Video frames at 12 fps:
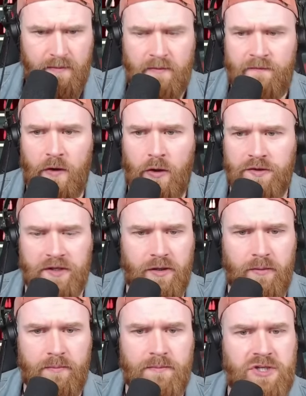Folding
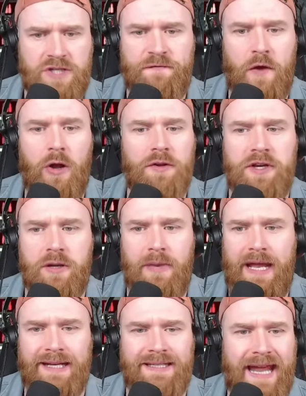them. Just folding them
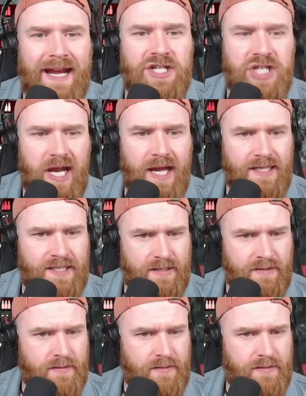like deck chairs.